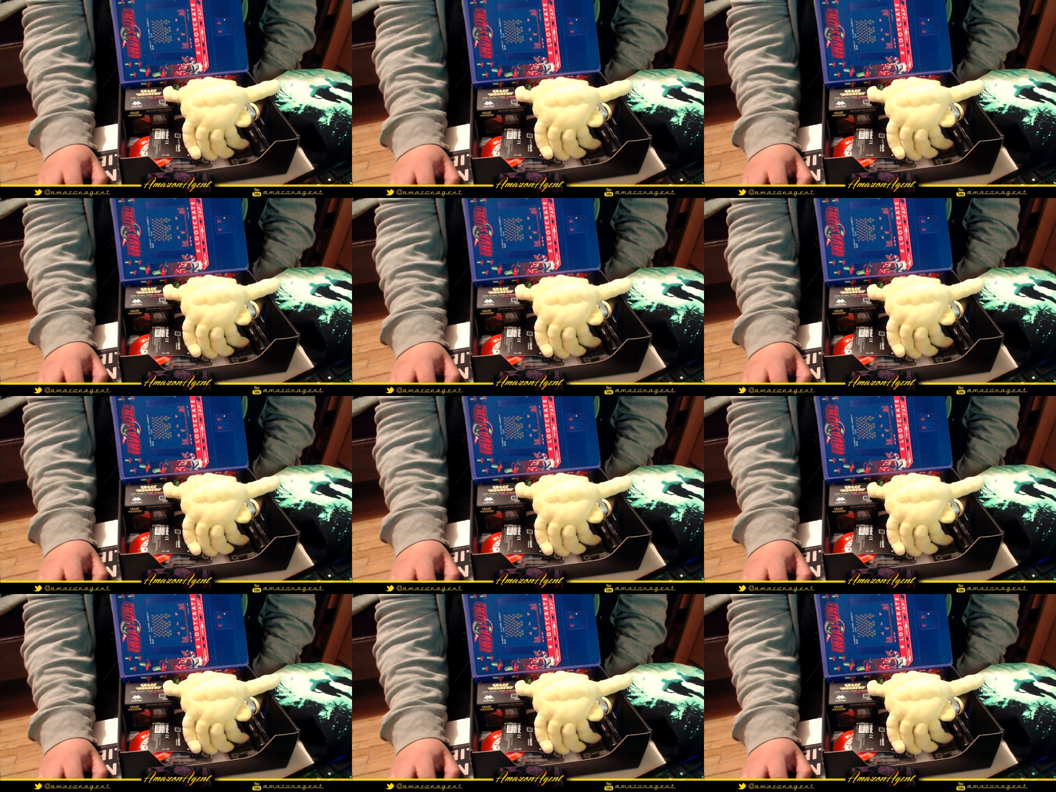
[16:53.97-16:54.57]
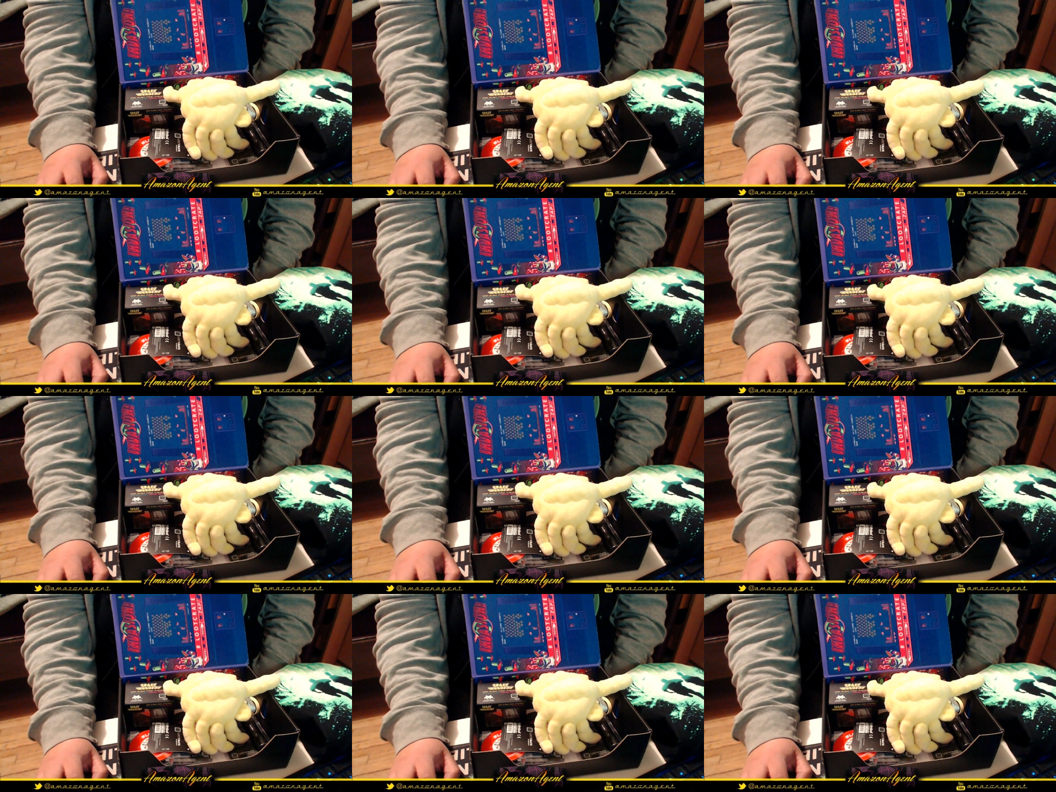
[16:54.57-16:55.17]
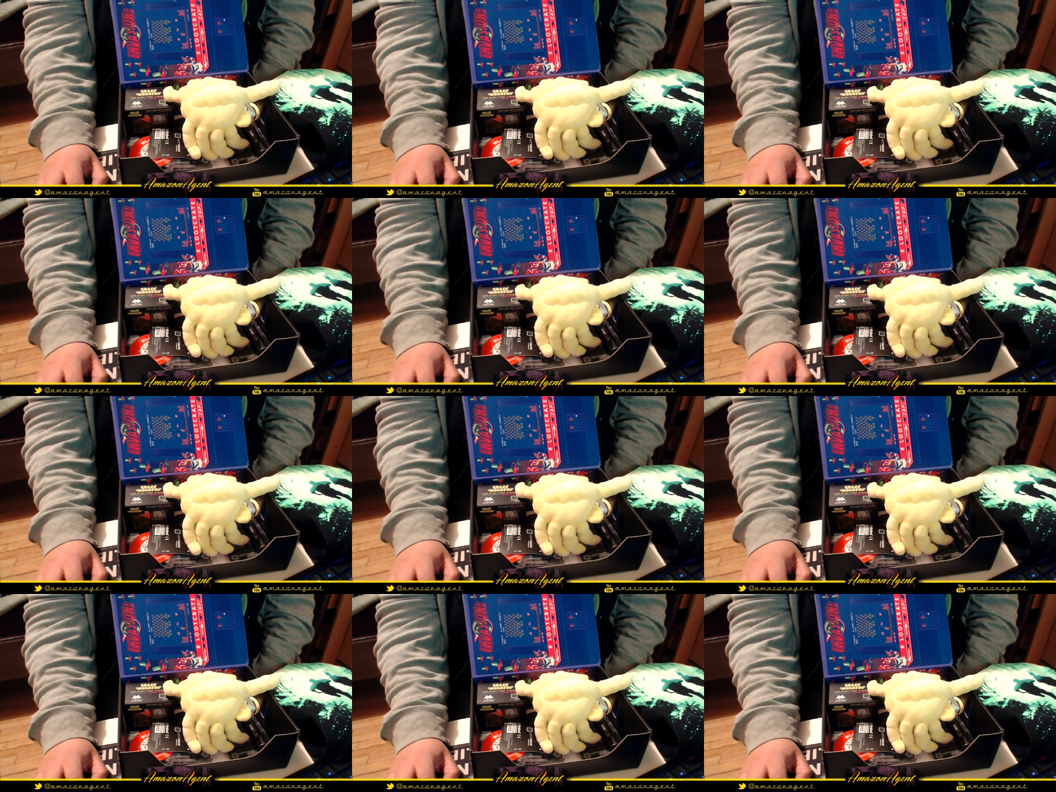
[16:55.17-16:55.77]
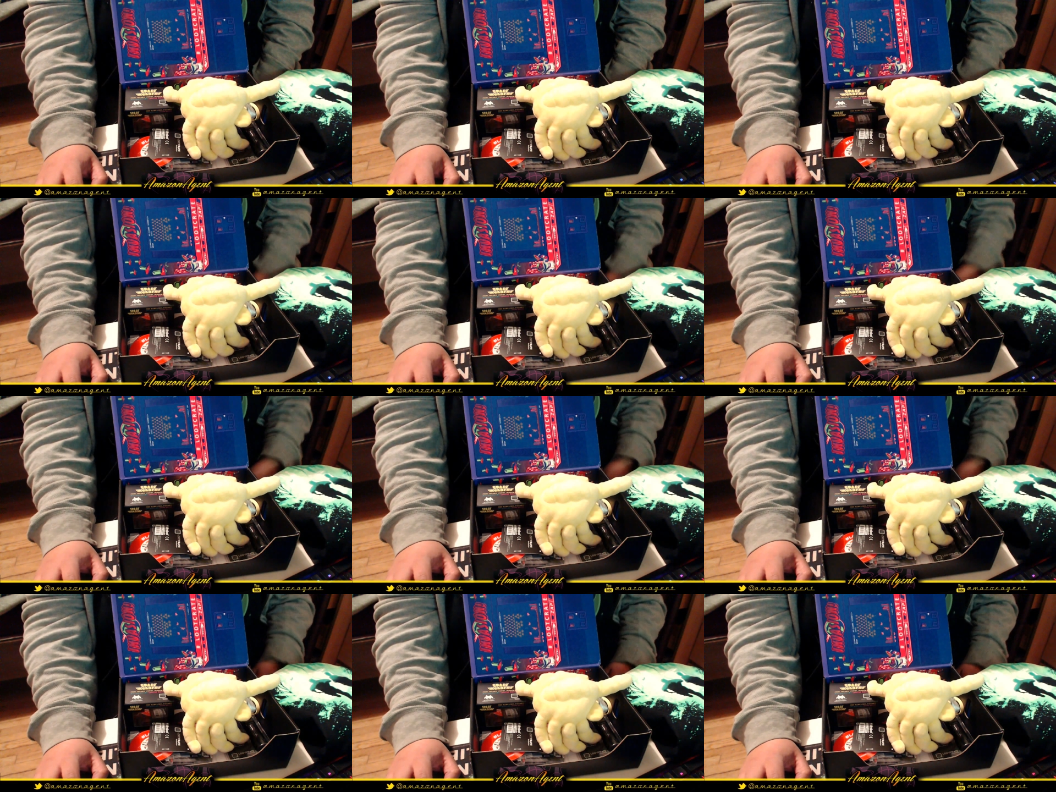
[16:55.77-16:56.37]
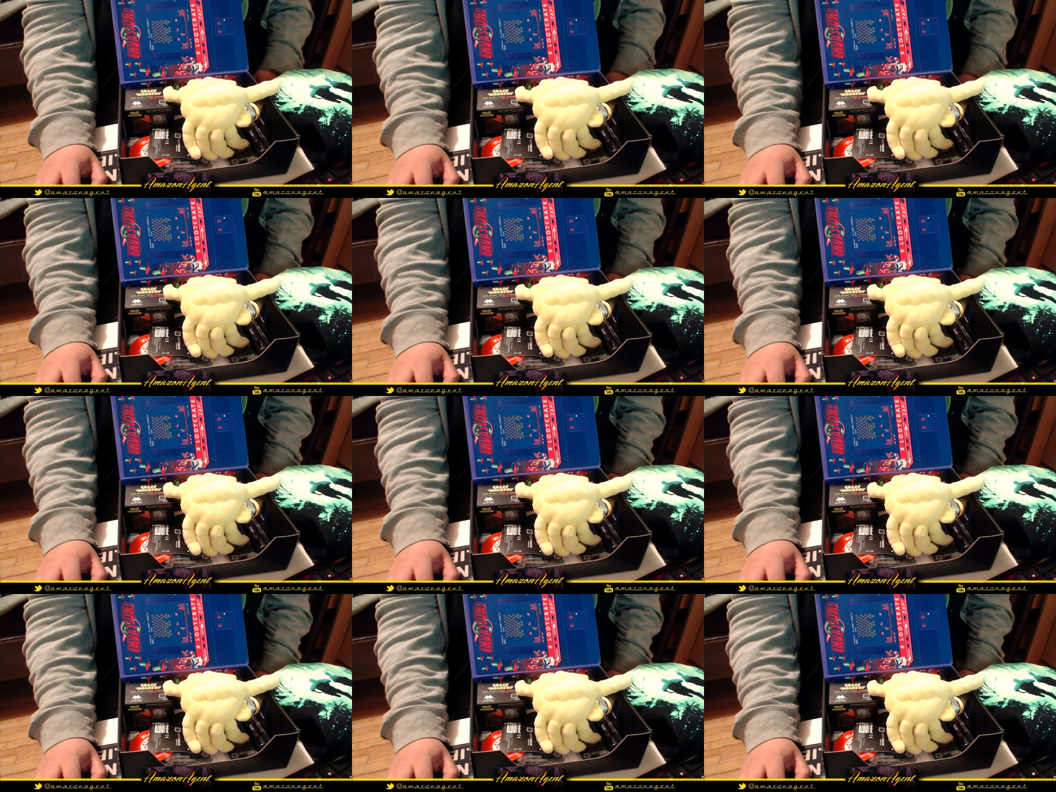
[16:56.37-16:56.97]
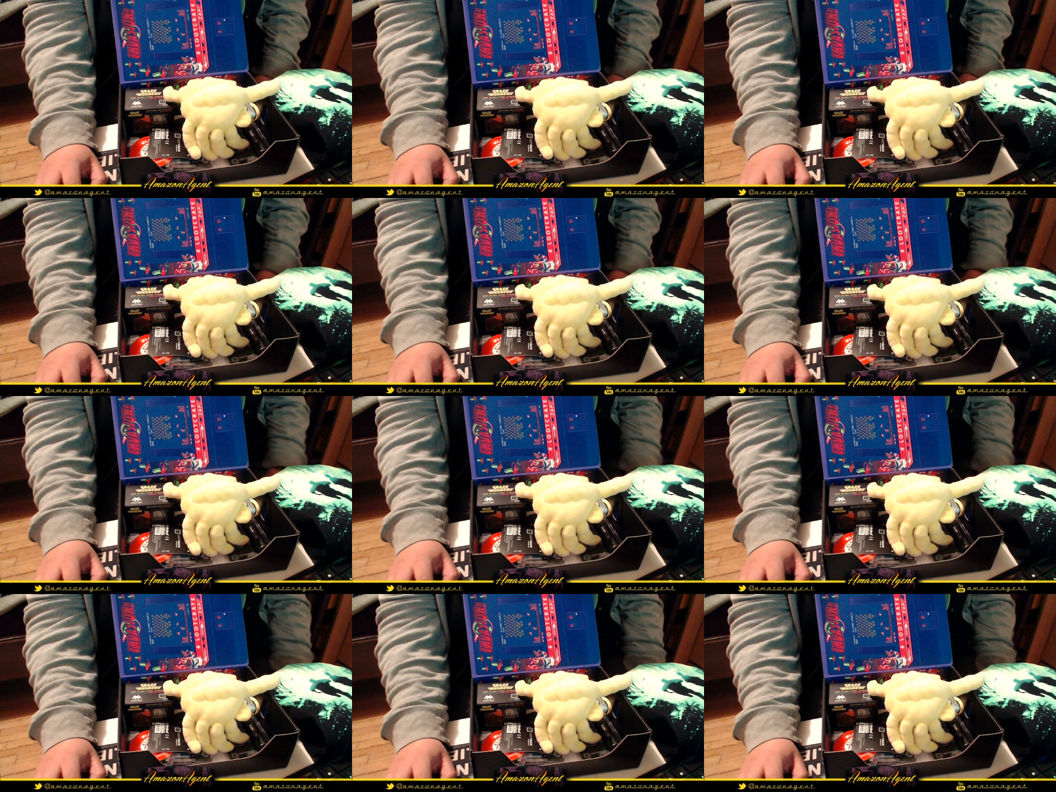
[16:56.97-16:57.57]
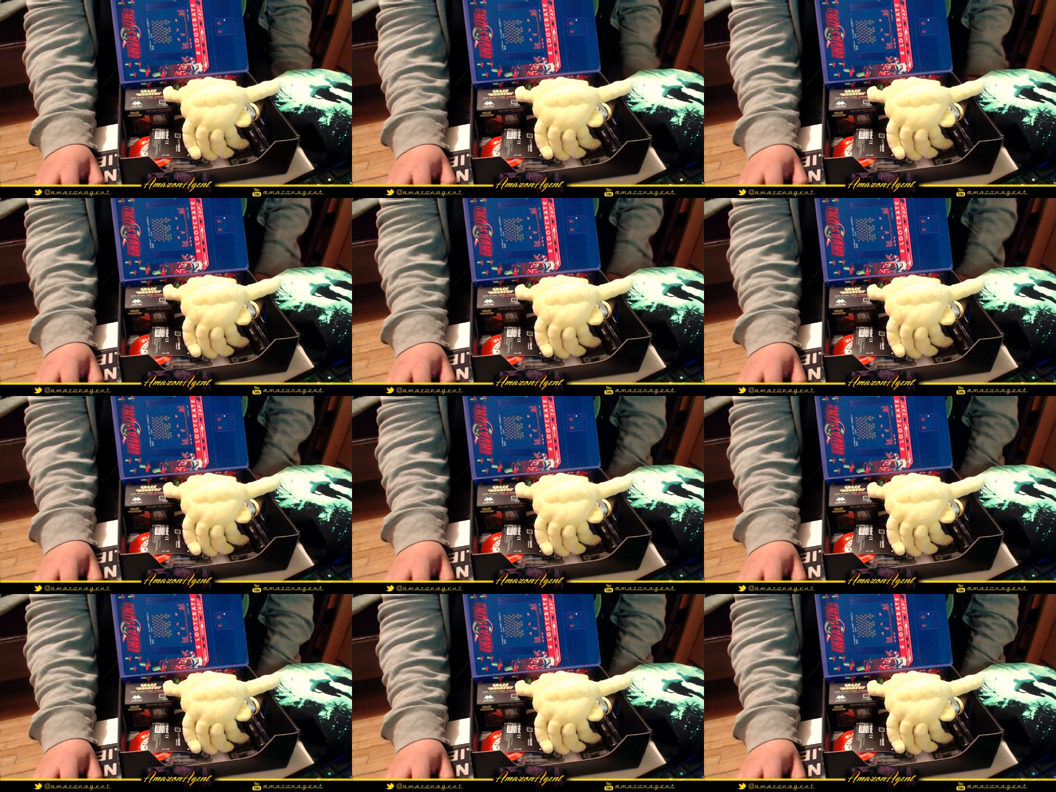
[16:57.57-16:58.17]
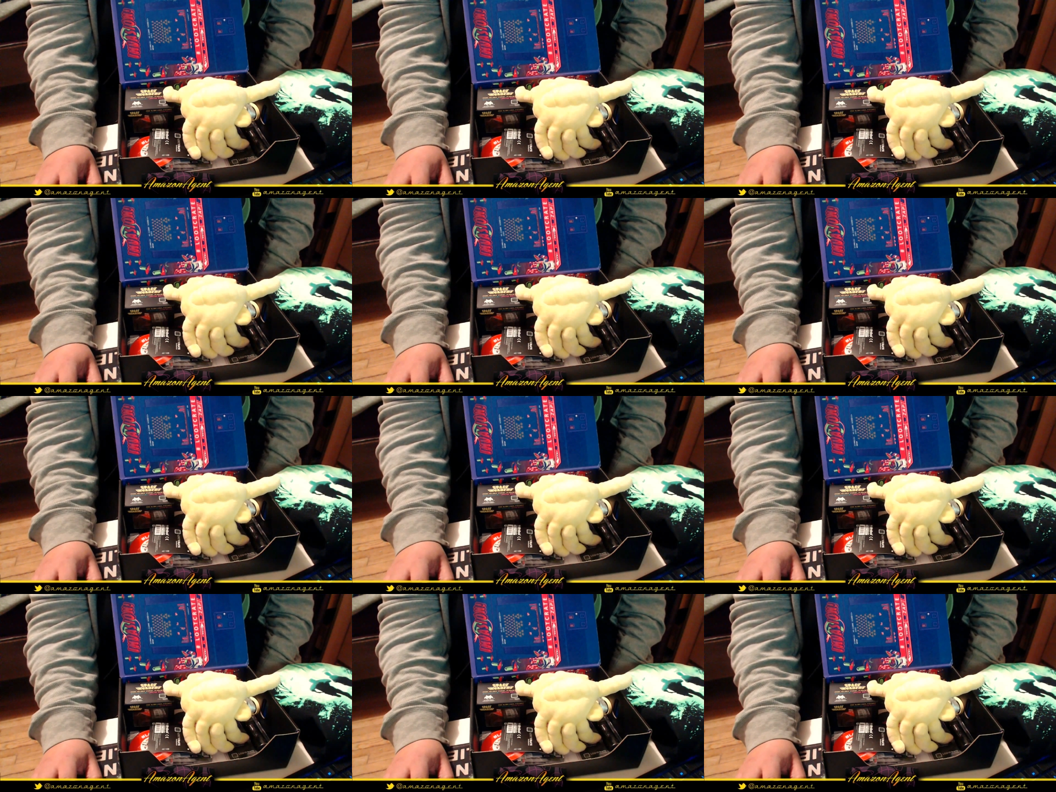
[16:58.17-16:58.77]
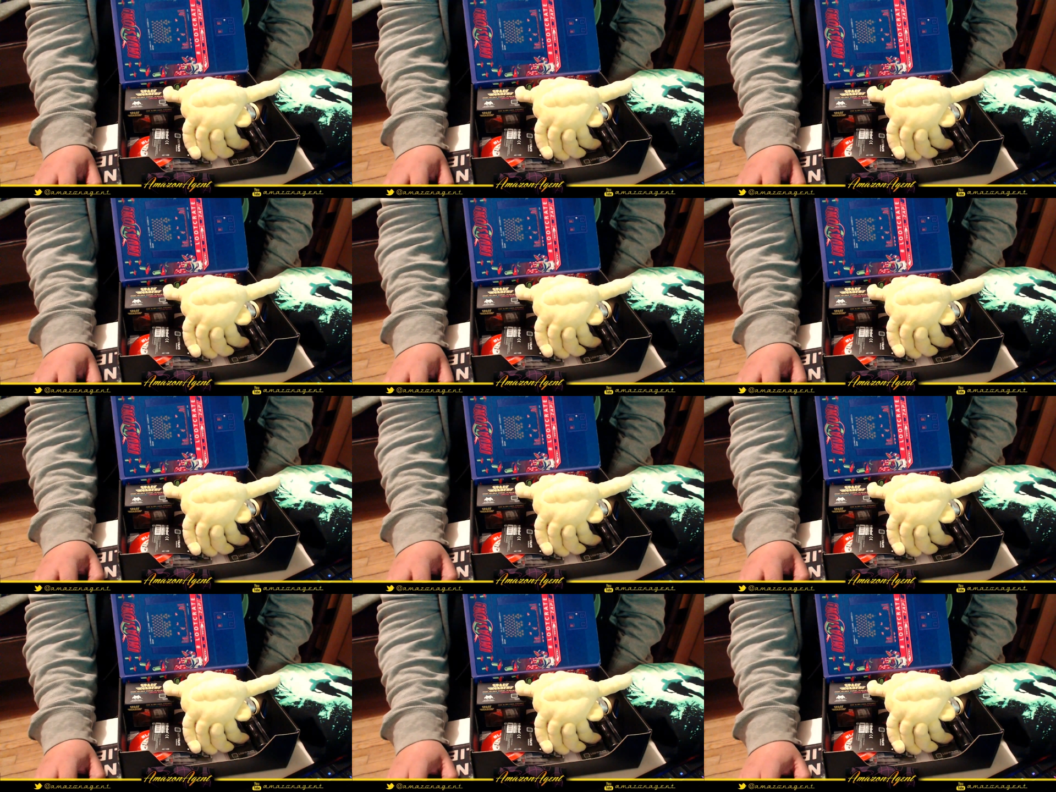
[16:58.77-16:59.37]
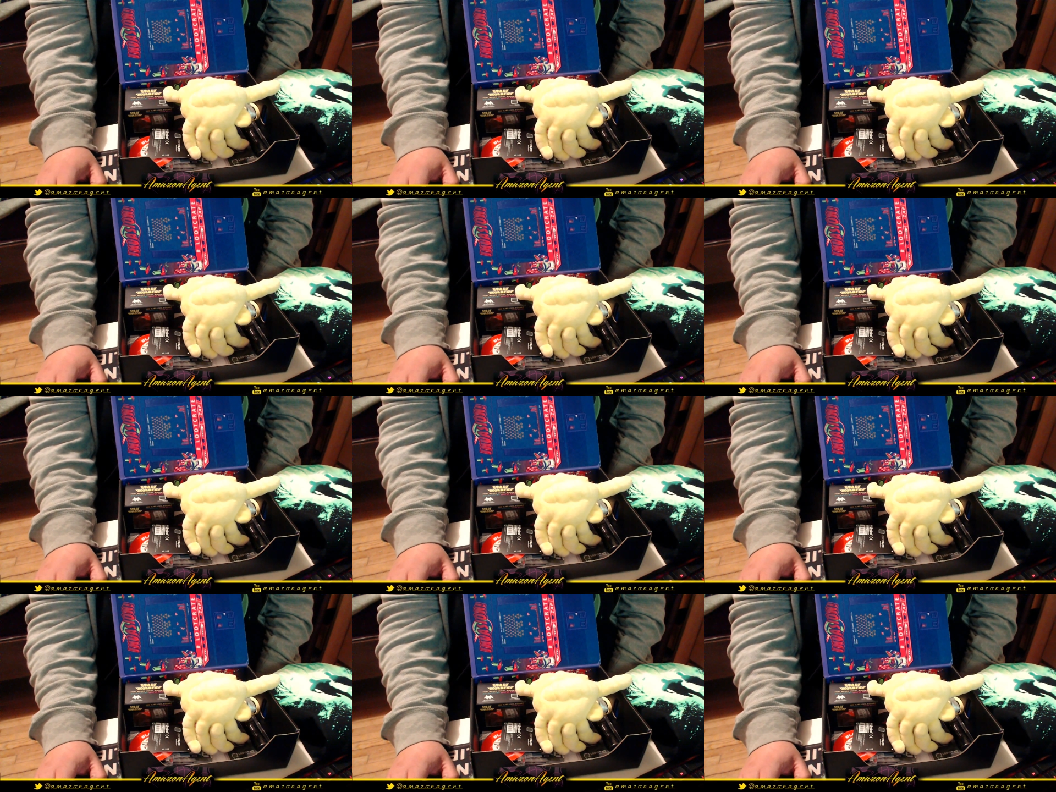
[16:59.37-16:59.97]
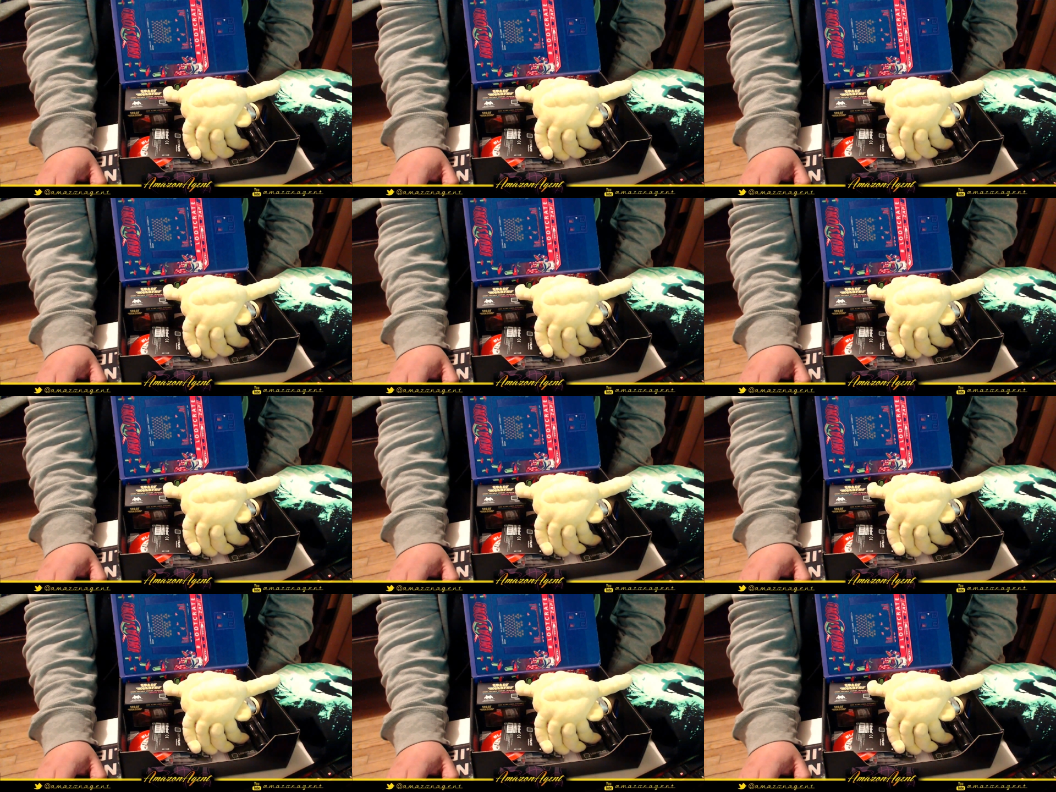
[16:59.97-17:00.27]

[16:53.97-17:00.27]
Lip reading: No face is visible, so there are no lips to read.